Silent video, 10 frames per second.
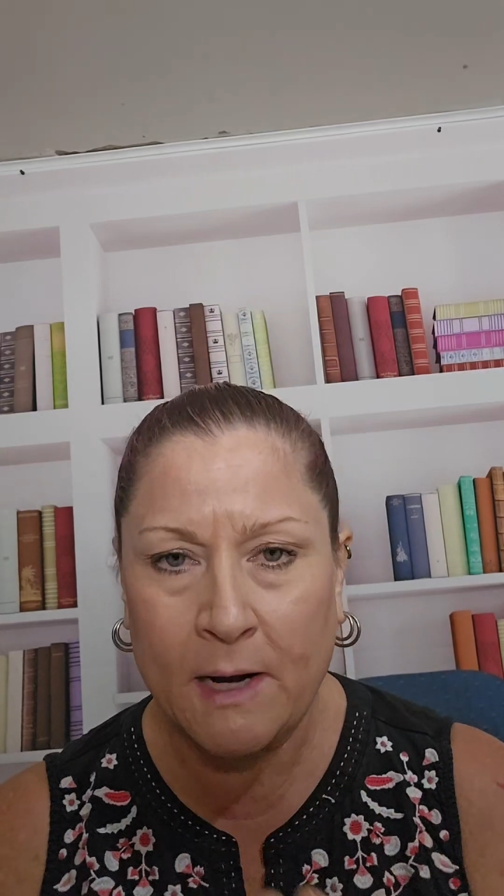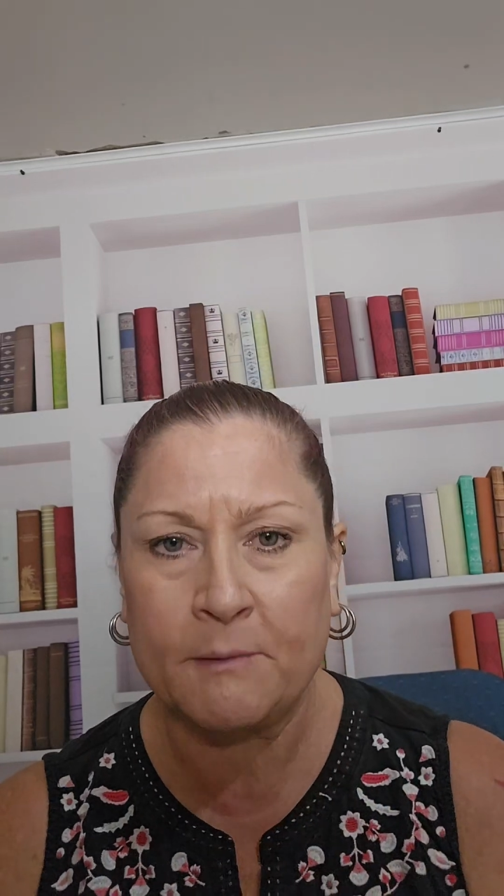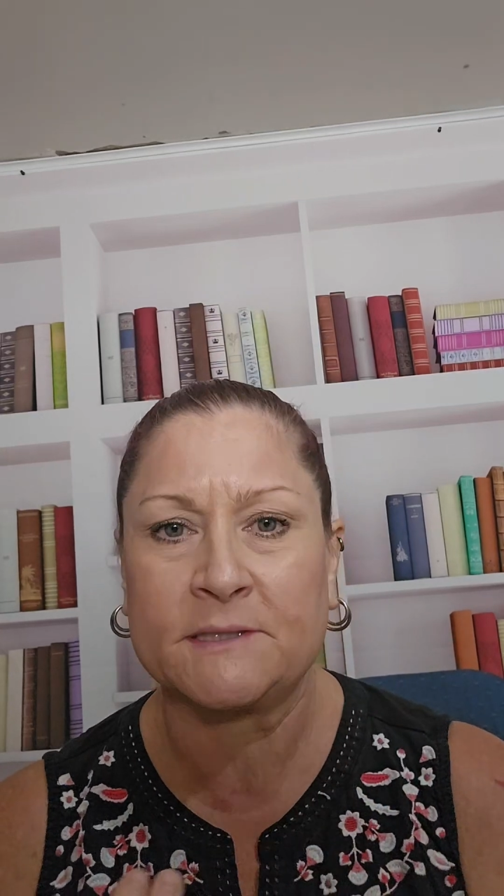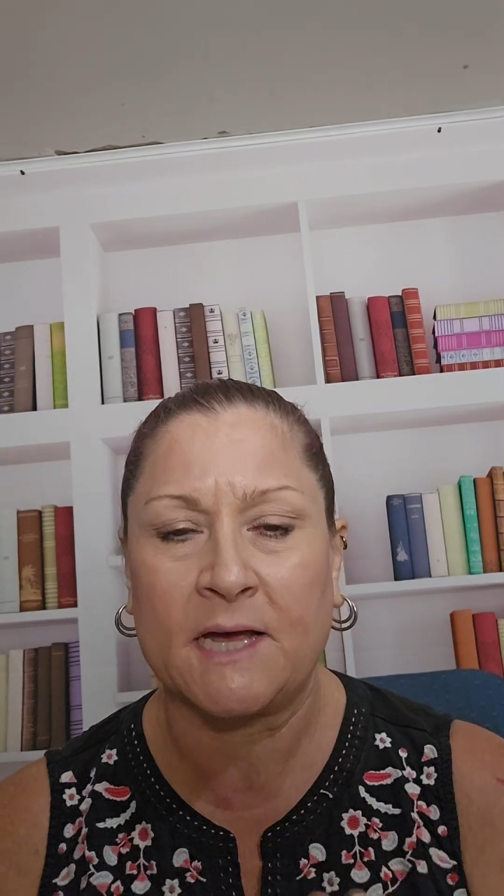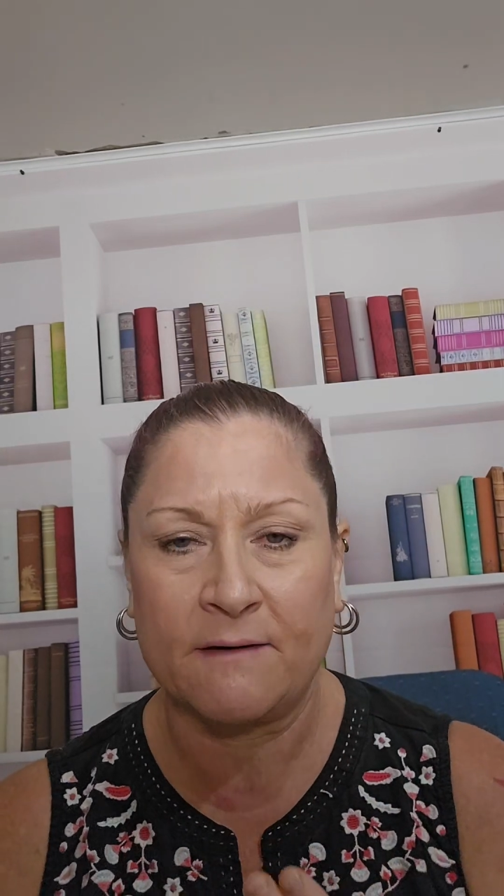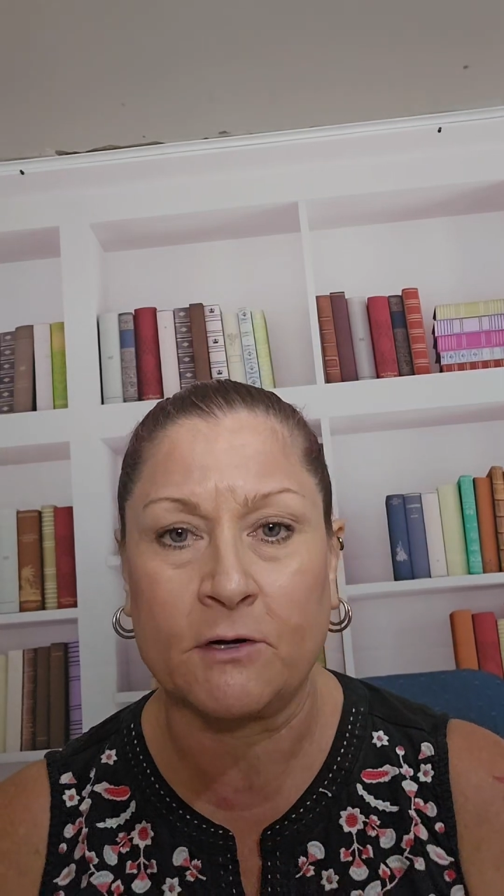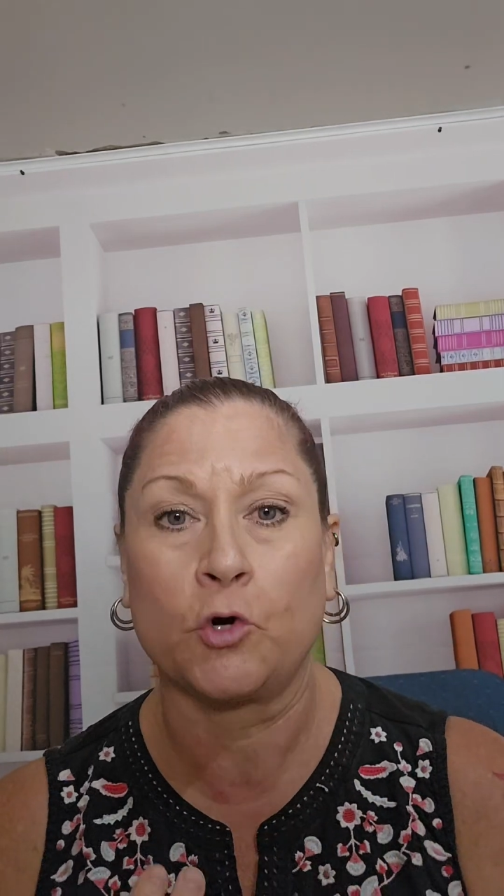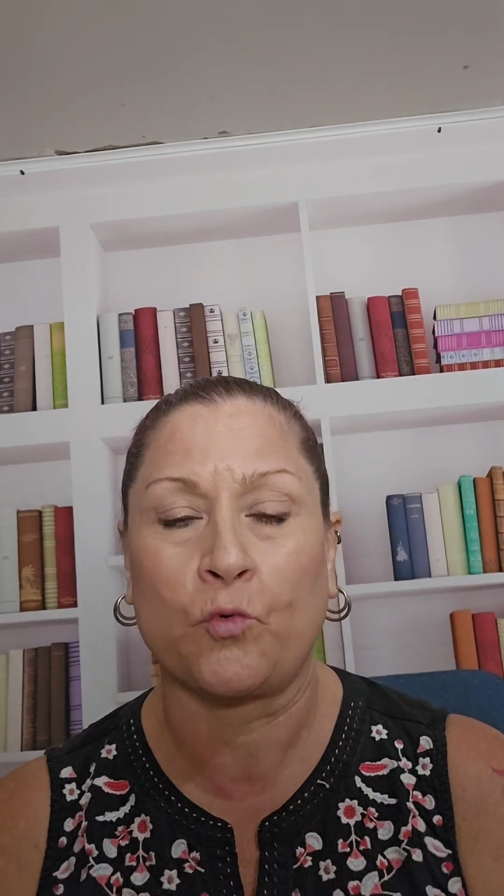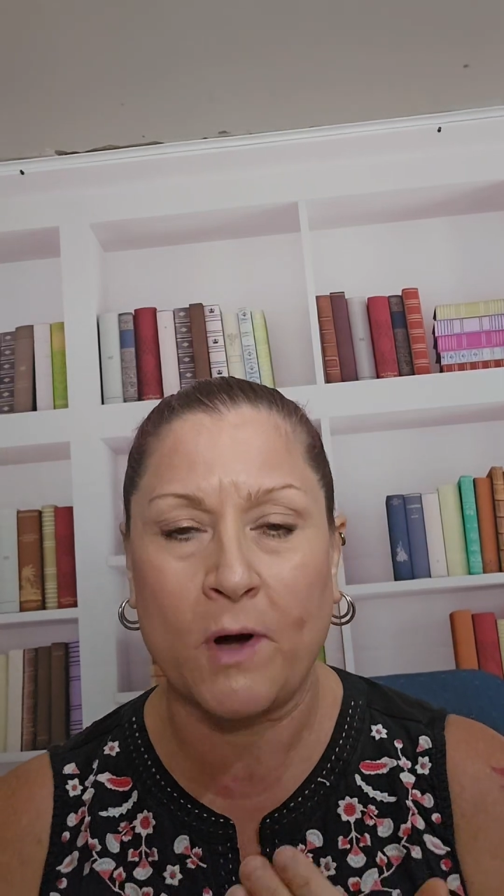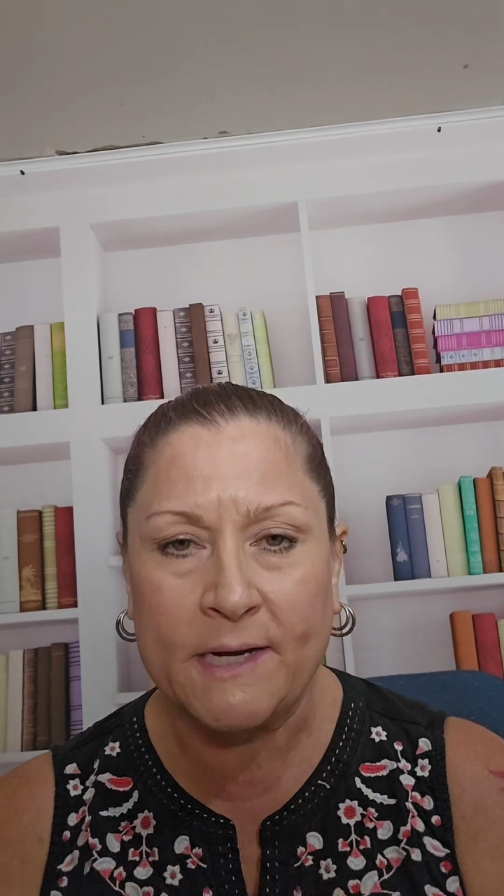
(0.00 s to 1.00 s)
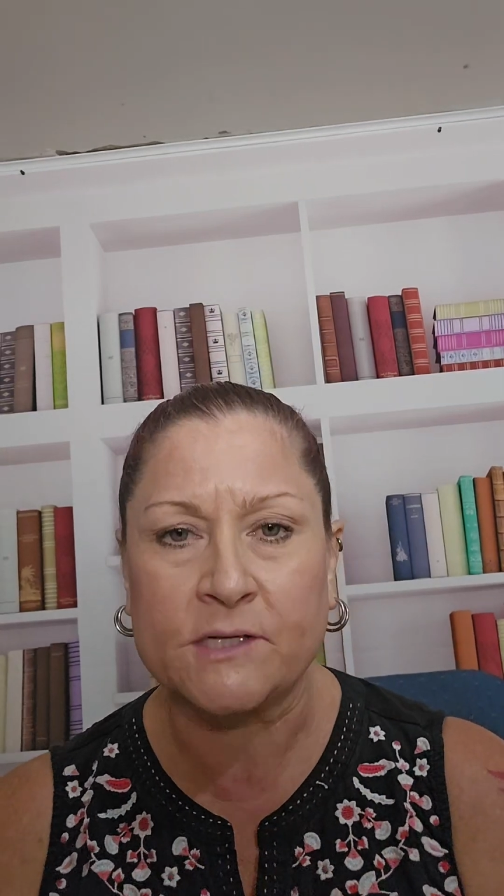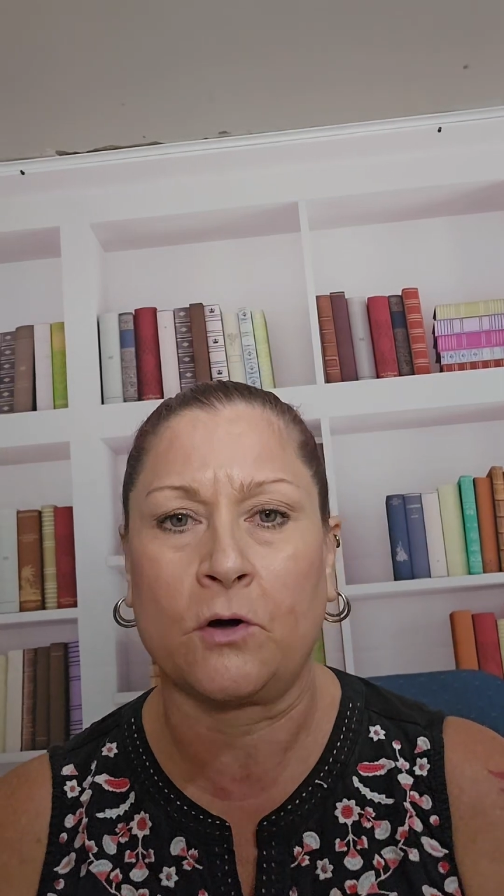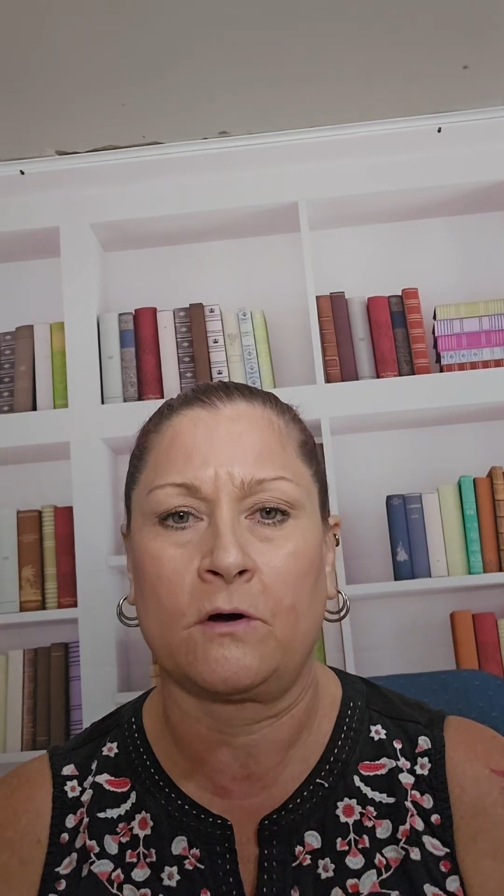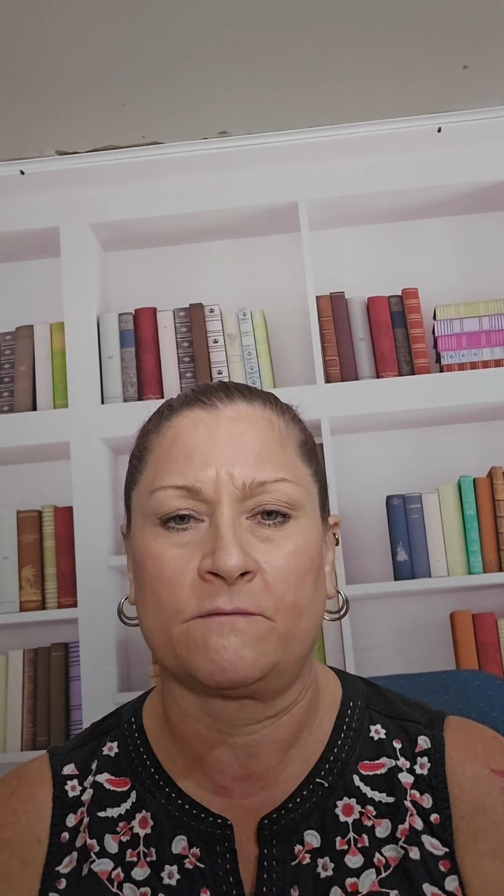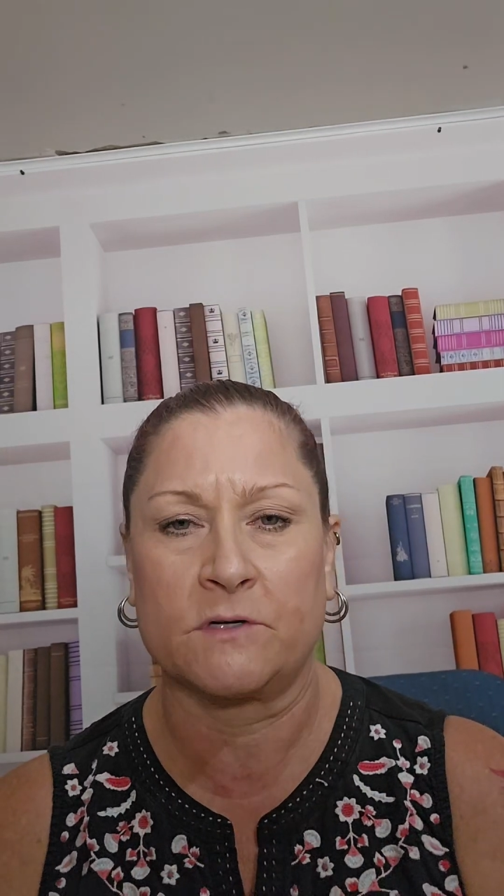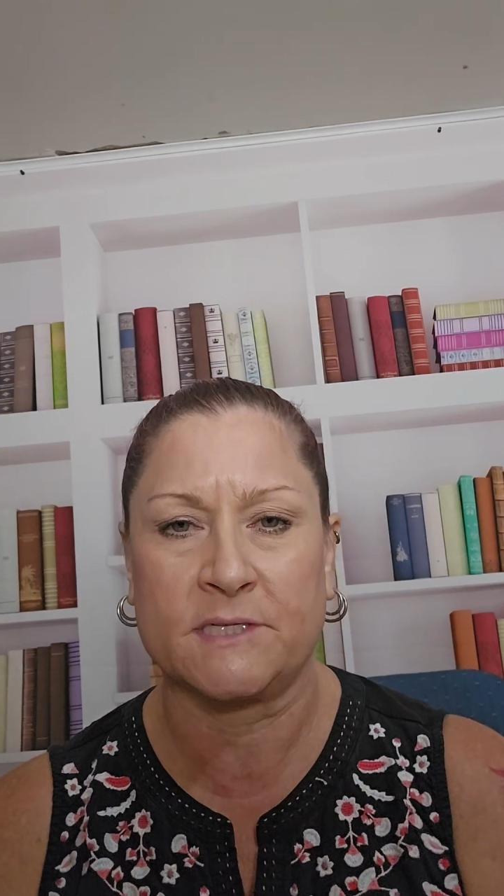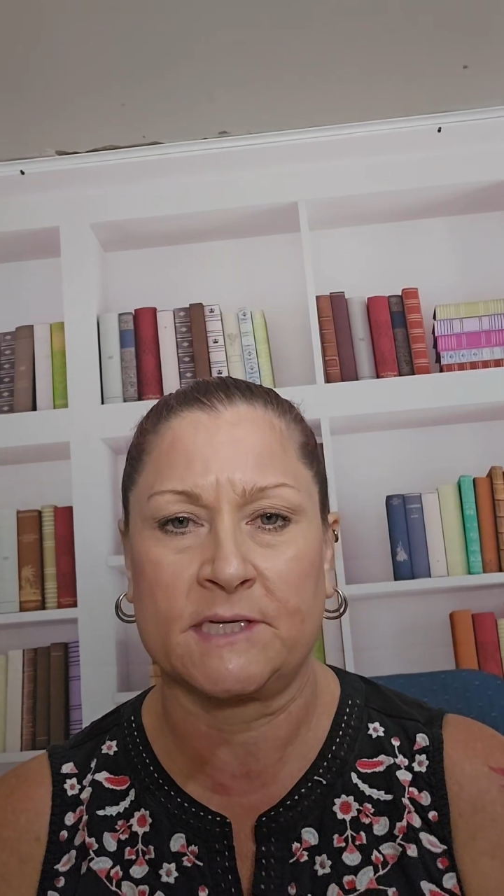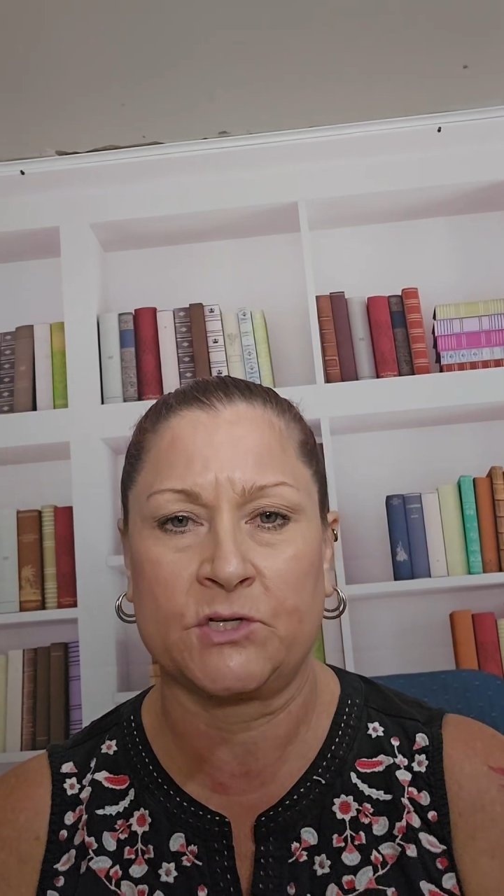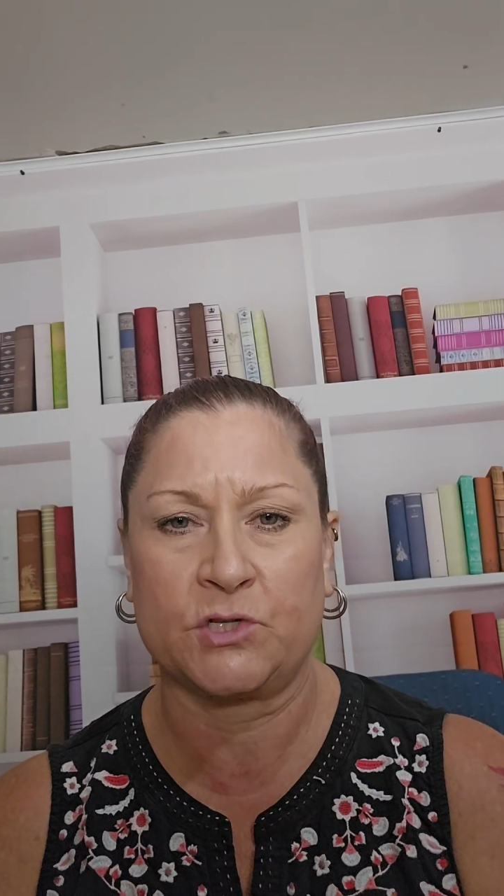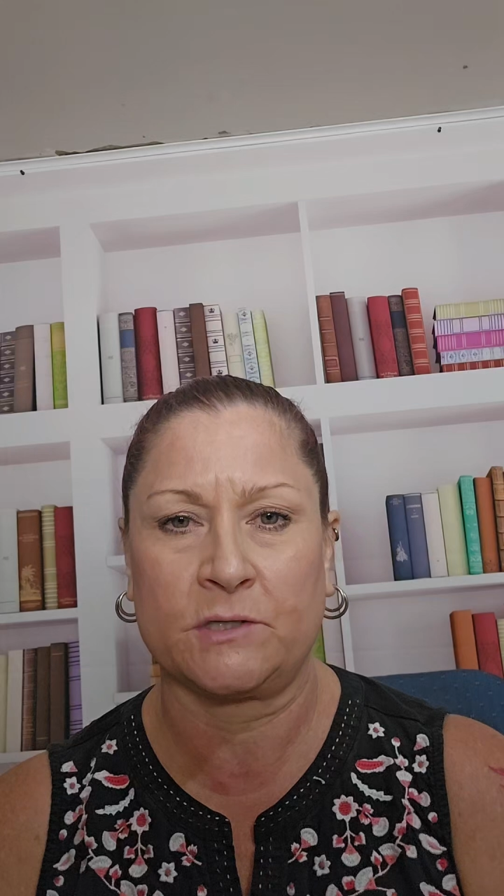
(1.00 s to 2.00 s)
able to have a great
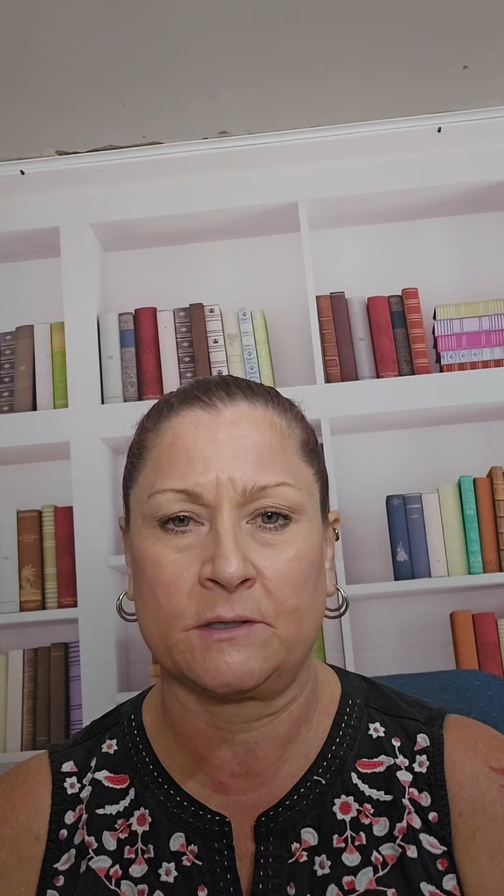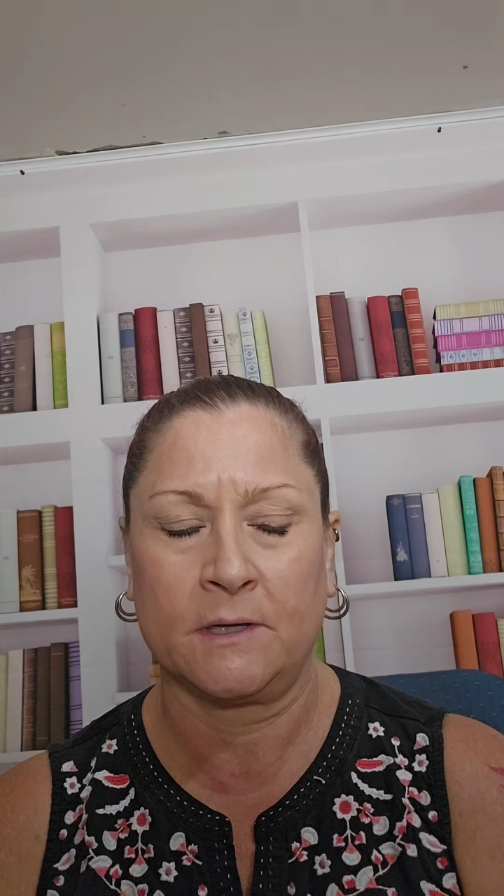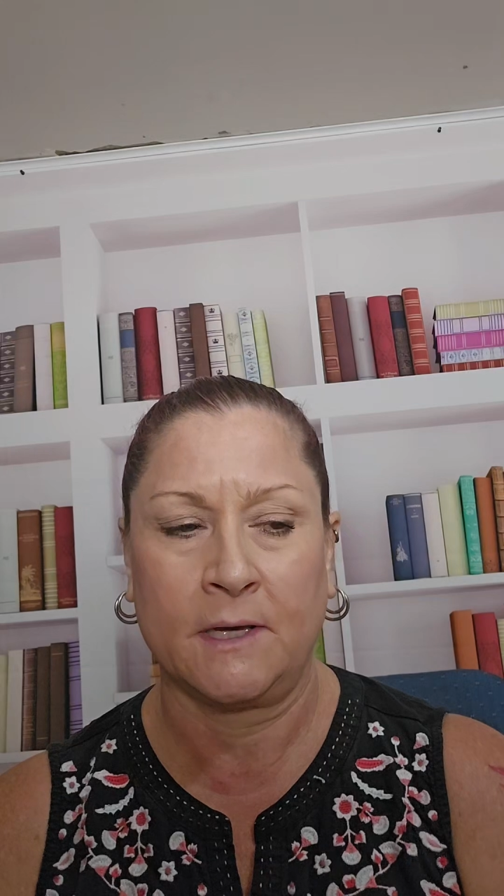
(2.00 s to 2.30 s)
conversation.